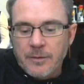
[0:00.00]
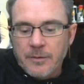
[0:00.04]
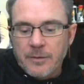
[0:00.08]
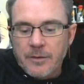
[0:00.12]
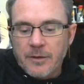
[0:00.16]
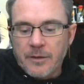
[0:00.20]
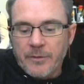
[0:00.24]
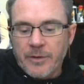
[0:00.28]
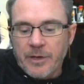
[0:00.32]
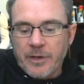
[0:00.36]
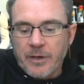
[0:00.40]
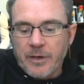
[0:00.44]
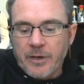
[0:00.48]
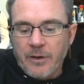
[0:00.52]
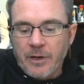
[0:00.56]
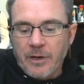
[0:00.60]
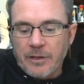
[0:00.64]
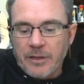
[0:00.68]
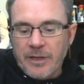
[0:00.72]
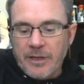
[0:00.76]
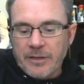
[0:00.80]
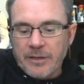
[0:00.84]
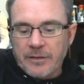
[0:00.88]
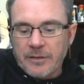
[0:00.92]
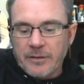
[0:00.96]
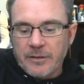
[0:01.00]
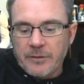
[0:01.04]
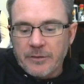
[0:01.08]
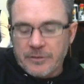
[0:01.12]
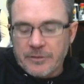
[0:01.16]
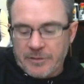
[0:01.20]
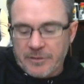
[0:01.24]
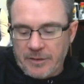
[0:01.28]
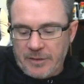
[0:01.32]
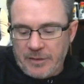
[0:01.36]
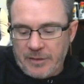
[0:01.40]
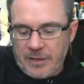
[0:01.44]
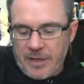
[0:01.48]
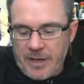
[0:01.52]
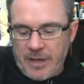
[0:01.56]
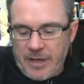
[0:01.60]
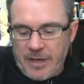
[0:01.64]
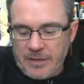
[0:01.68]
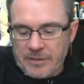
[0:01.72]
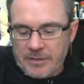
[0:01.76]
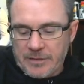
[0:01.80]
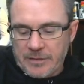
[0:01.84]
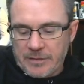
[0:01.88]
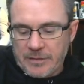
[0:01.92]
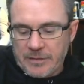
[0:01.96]
There we go. I like the looks of
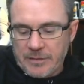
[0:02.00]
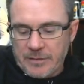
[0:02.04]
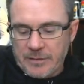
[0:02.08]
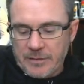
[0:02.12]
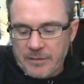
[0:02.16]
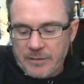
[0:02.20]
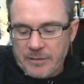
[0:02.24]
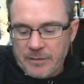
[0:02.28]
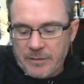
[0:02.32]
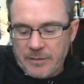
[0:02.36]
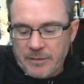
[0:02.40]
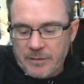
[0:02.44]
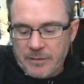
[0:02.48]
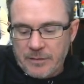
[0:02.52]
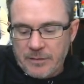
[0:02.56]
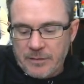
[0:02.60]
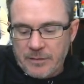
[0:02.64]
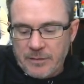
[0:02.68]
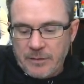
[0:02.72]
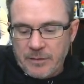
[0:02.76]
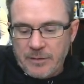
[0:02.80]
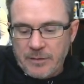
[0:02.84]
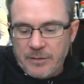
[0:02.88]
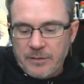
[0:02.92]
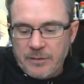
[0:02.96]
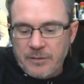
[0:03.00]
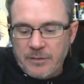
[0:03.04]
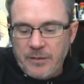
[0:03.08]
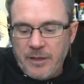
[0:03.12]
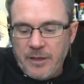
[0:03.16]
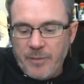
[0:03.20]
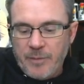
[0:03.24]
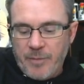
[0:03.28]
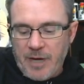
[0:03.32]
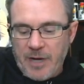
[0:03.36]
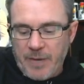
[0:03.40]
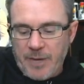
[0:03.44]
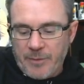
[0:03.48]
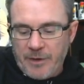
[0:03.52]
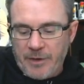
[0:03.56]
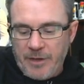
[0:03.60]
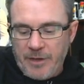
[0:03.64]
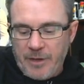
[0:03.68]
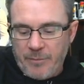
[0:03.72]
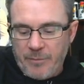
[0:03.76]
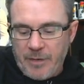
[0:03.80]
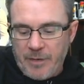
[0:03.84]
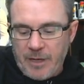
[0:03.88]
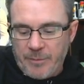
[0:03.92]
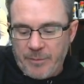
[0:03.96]
that. Need a bomber, need
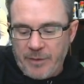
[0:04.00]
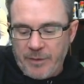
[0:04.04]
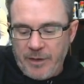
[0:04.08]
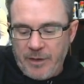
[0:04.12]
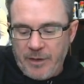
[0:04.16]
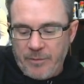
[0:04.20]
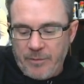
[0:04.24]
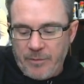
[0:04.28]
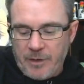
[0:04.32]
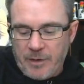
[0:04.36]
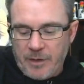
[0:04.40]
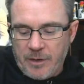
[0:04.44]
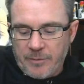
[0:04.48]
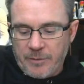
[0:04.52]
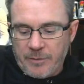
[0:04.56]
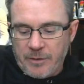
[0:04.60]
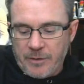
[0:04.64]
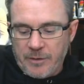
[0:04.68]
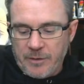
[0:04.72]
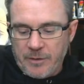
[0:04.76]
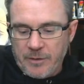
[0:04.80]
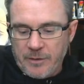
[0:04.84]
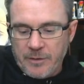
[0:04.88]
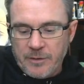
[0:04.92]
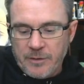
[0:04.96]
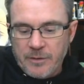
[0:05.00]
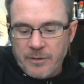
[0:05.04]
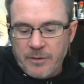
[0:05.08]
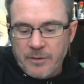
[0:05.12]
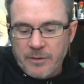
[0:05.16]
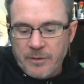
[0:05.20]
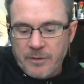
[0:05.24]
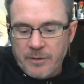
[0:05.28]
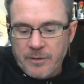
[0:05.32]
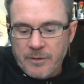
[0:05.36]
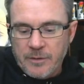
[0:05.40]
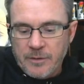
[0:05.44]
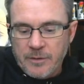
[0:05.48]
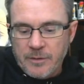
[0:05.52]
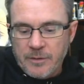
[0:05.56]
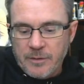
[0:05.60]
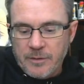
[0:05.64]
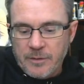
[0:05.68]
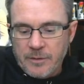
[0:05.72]
a bomber, need a bomber. I